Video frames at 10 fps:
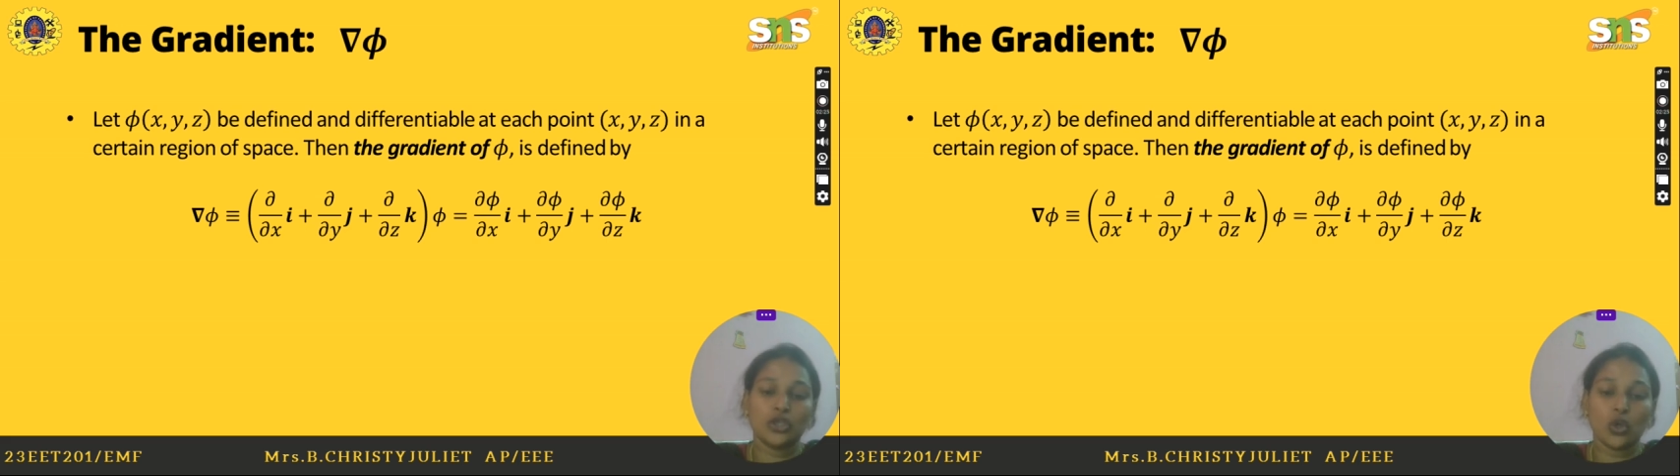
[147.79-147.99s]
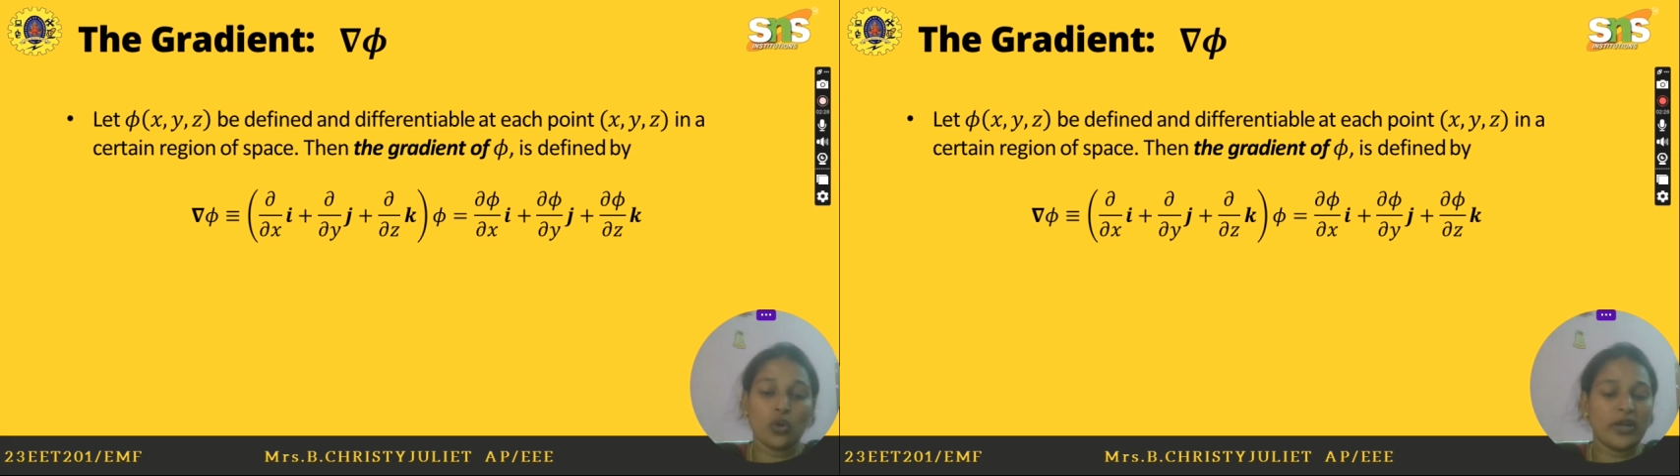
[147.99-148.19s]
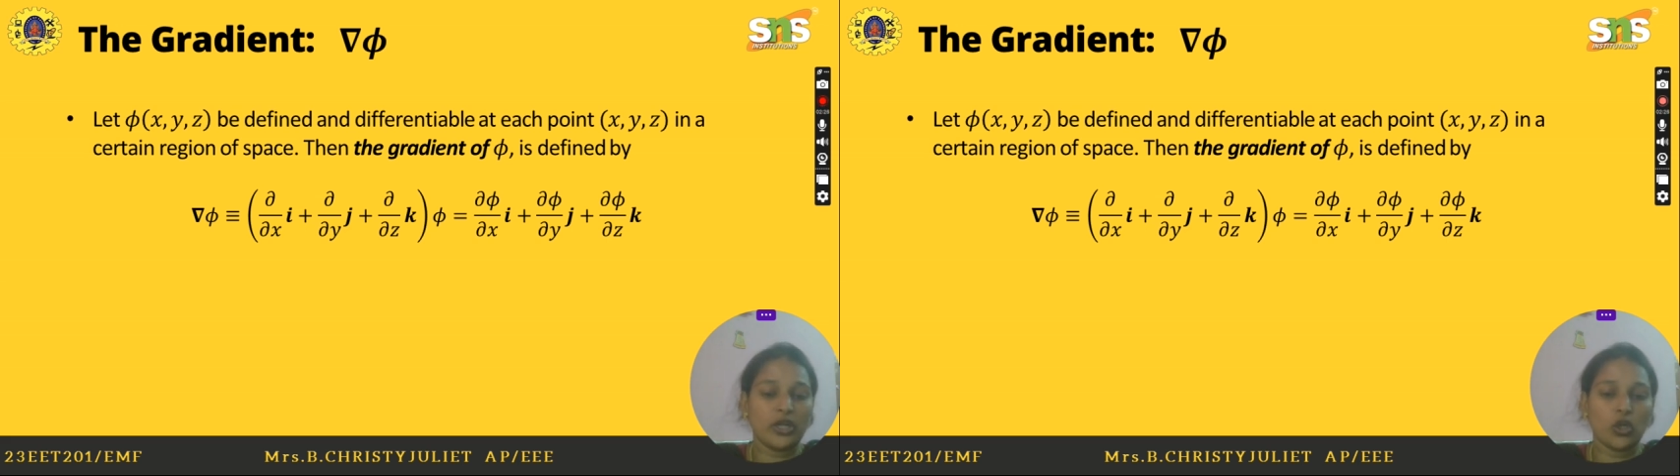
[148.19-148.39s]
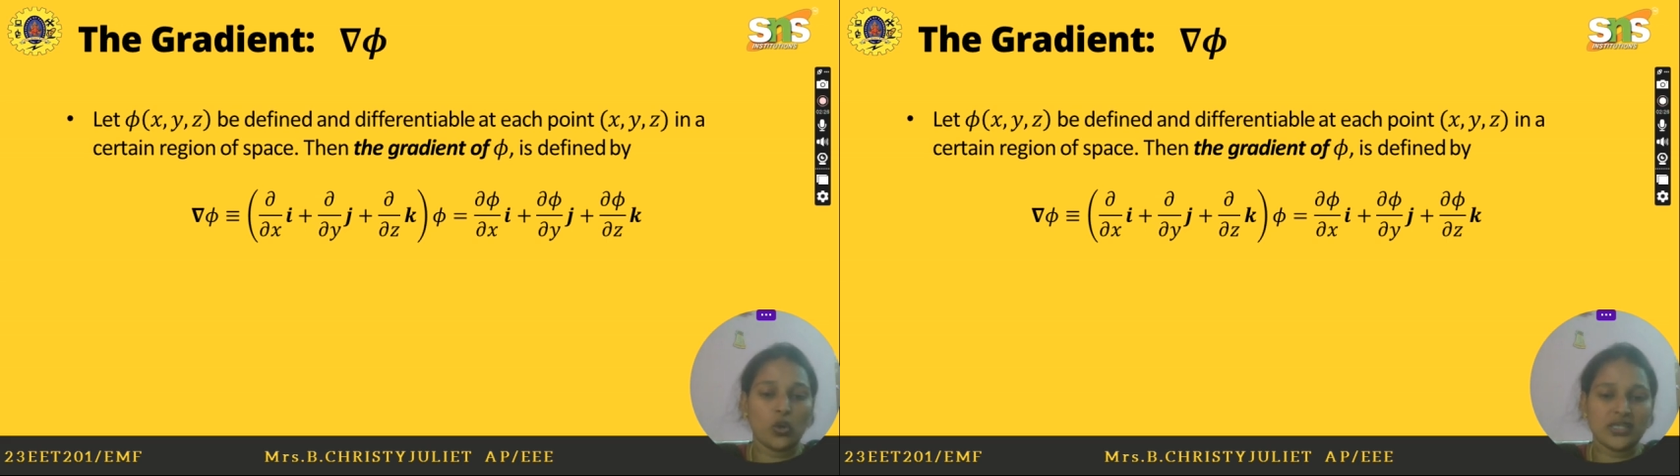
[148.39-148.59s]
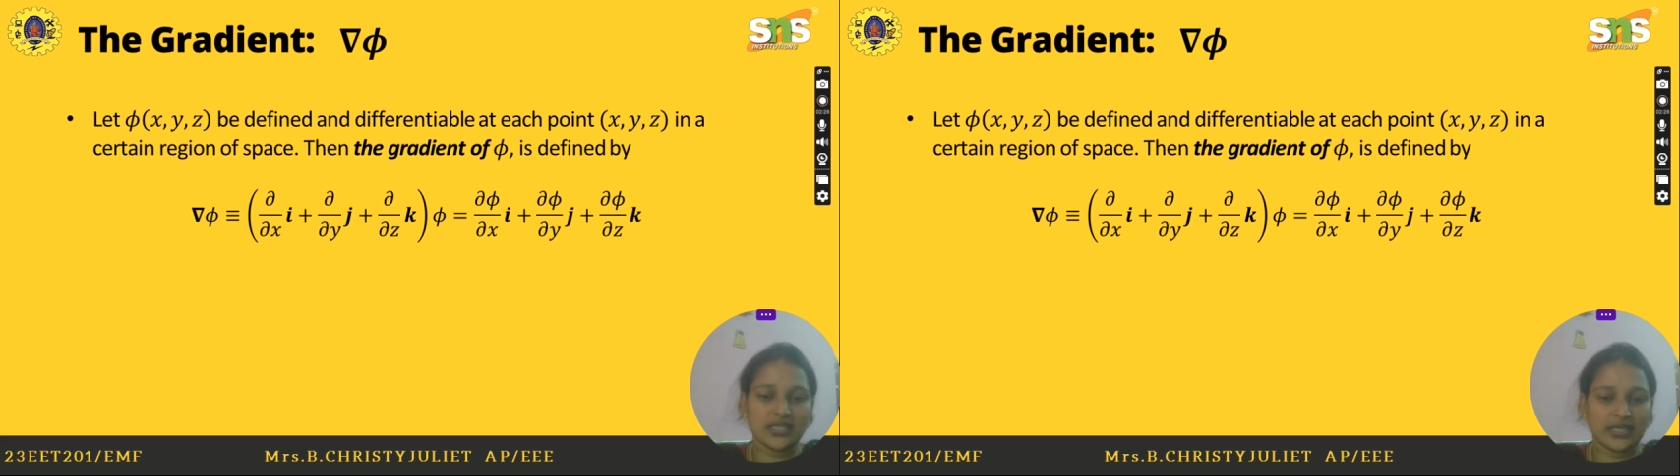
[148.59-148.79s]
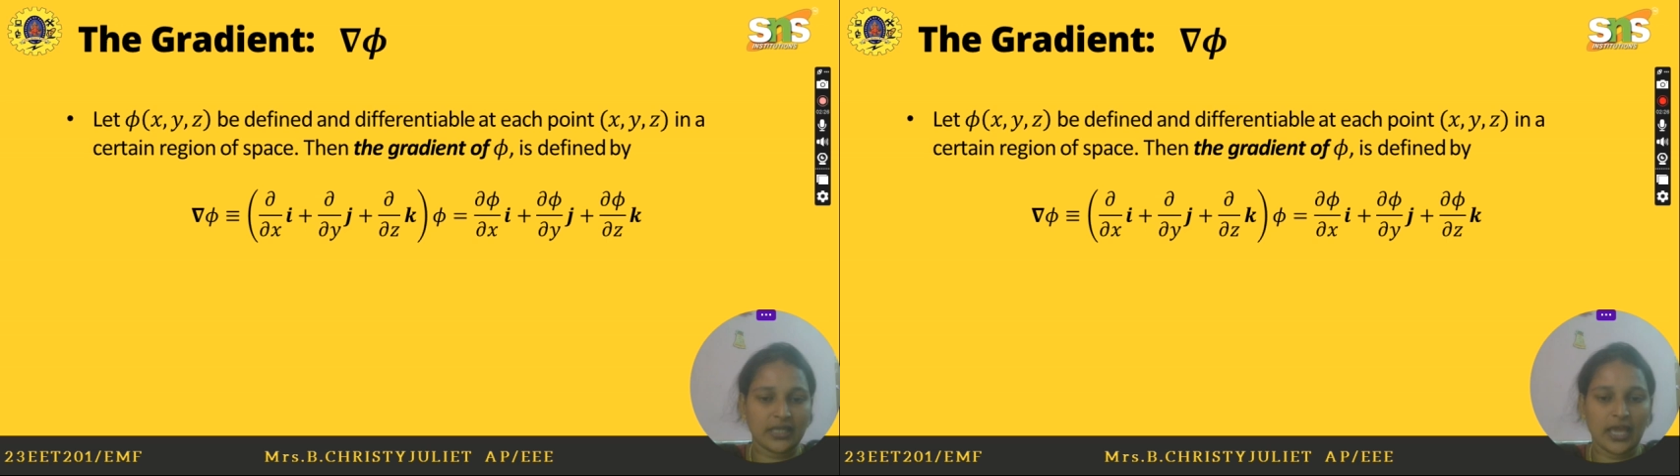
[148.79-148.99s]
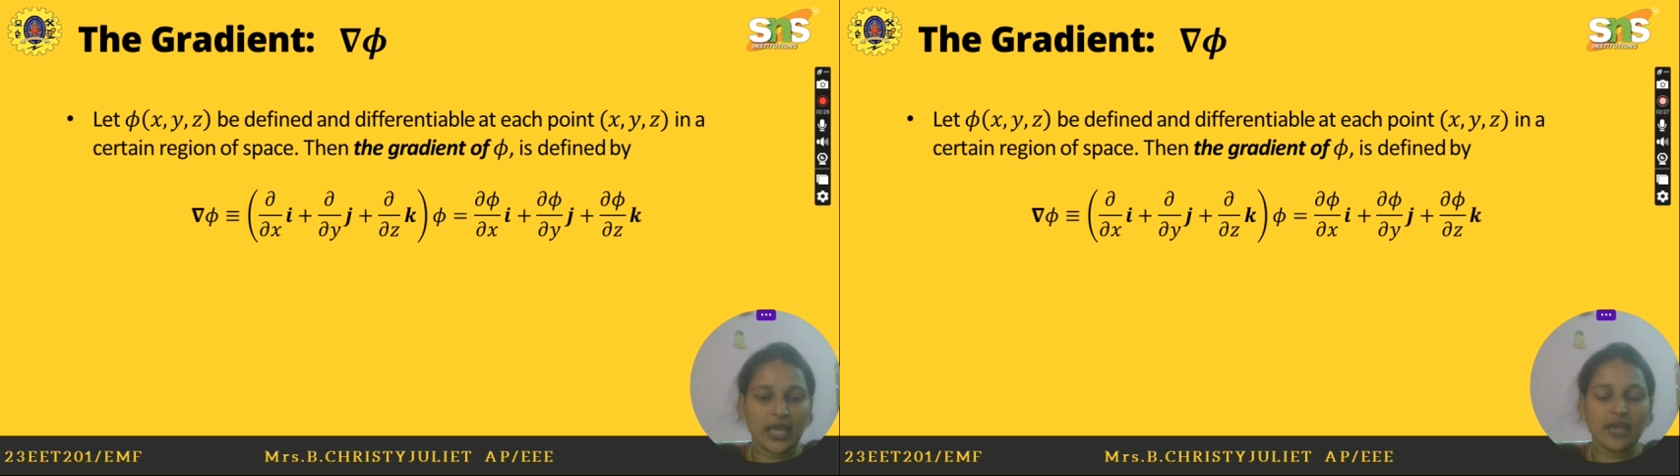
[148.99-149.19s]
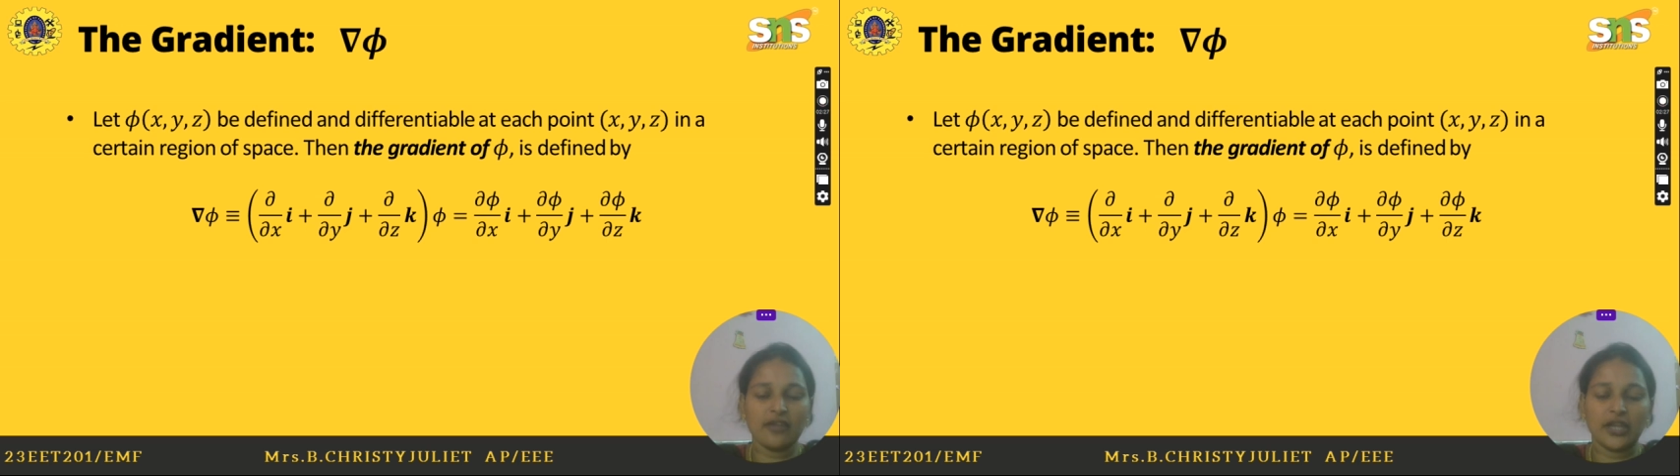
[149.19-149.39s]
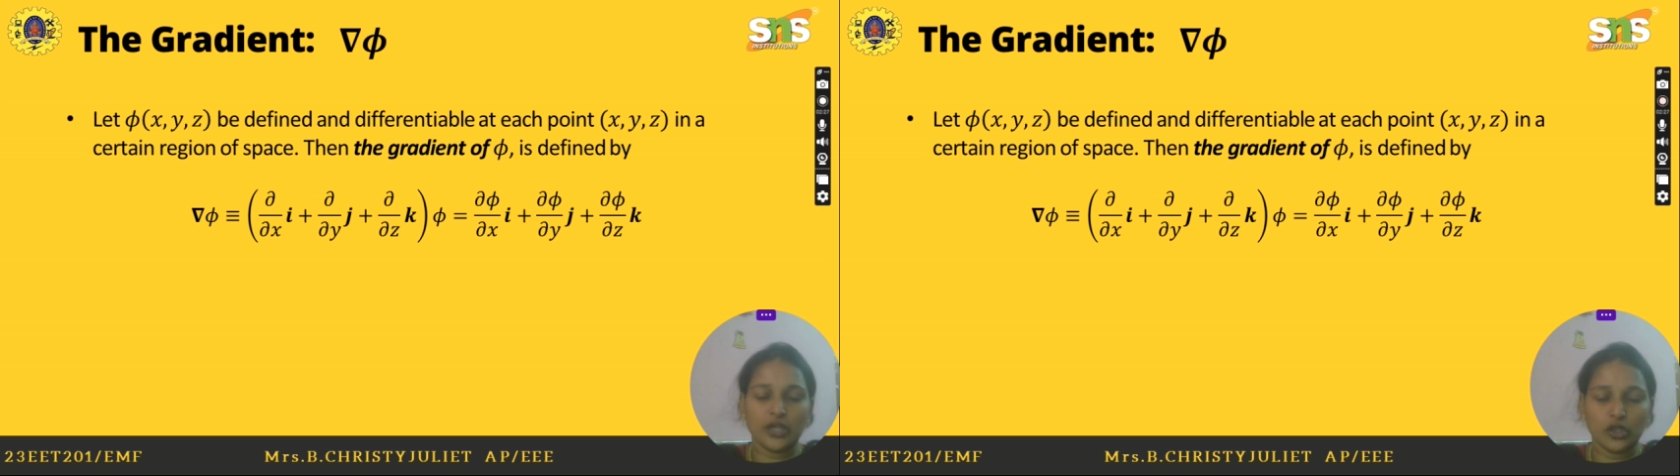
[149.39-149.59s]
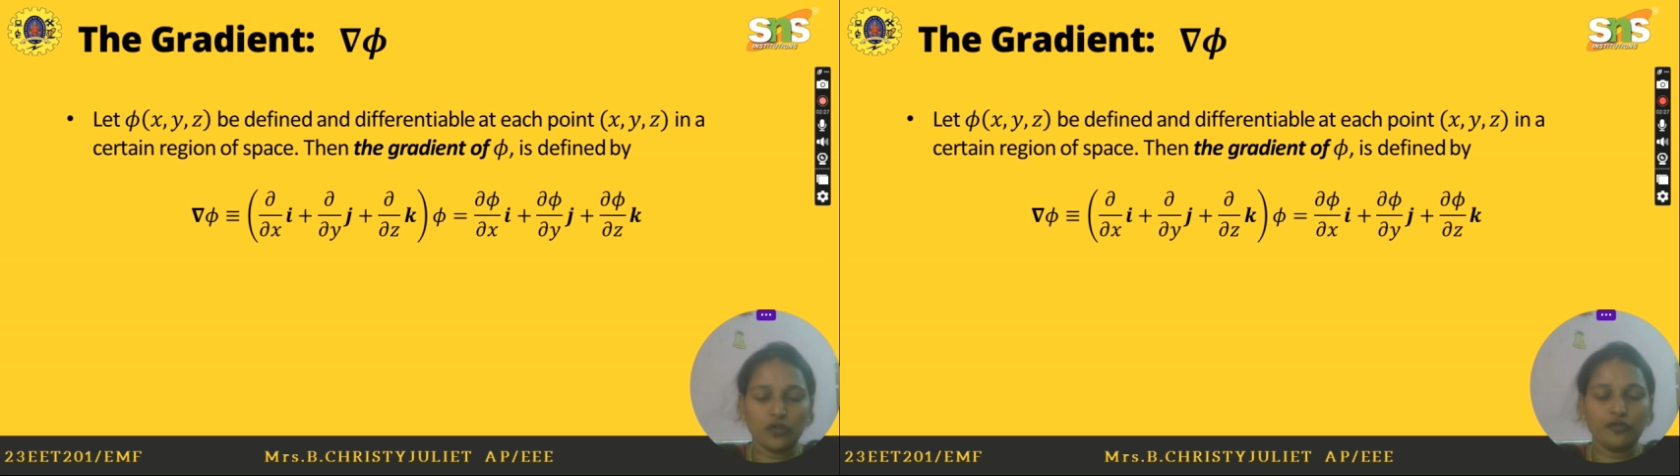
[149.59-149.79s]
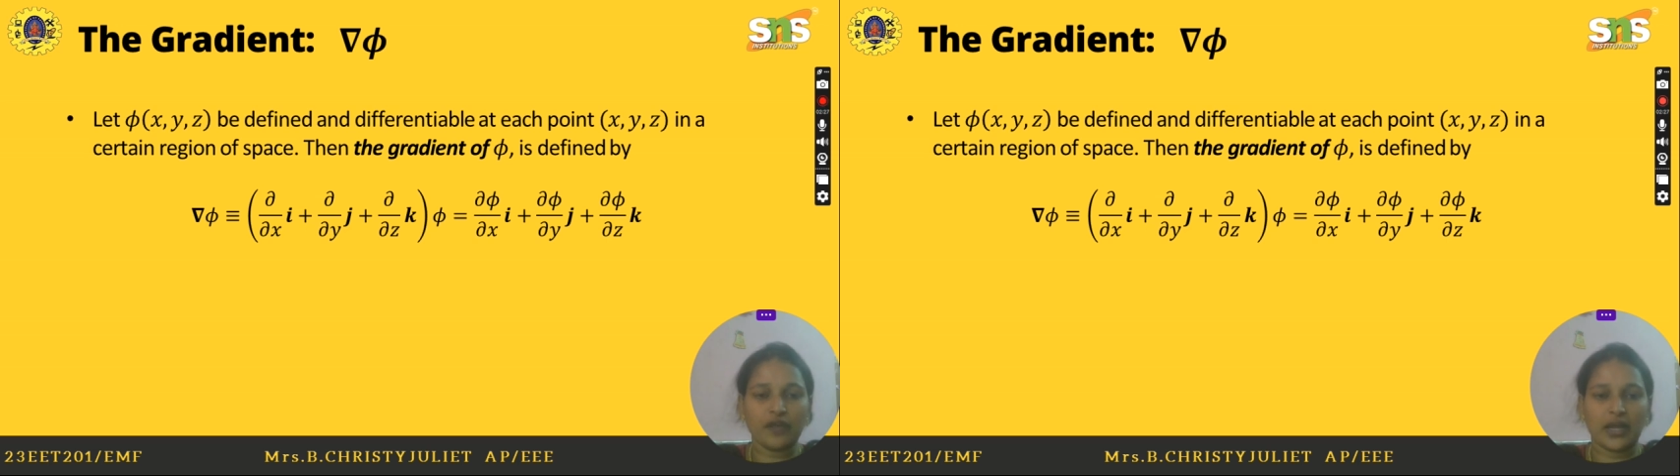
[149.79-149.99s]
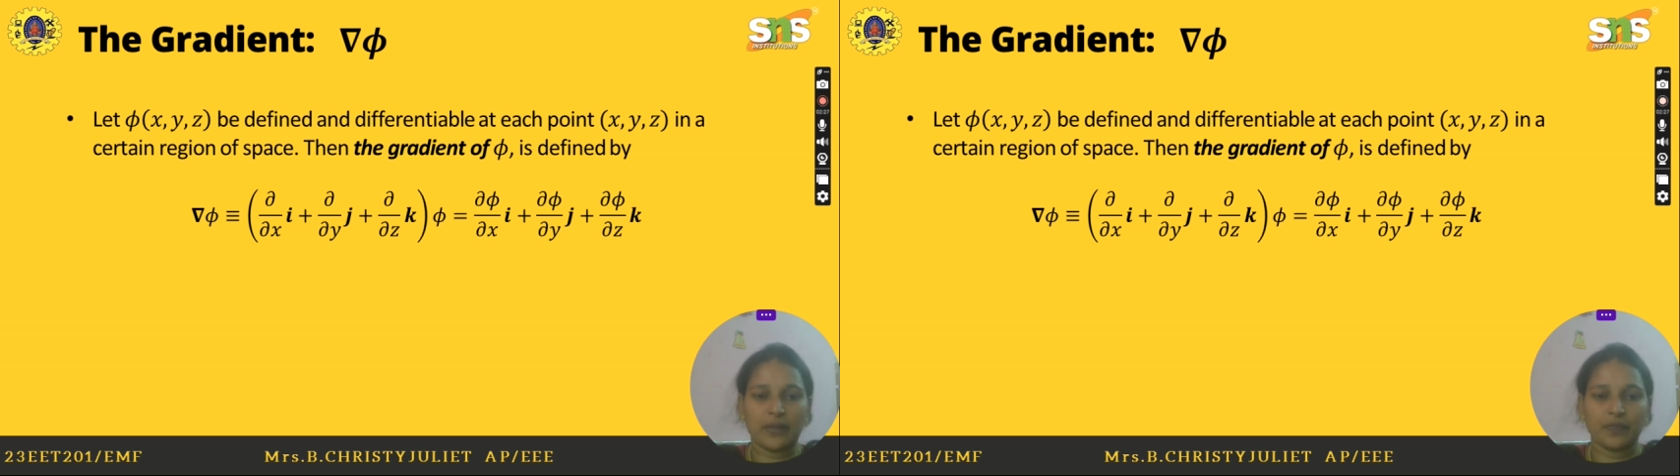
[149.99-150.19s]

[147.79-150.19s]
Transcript: by dou z k into phi.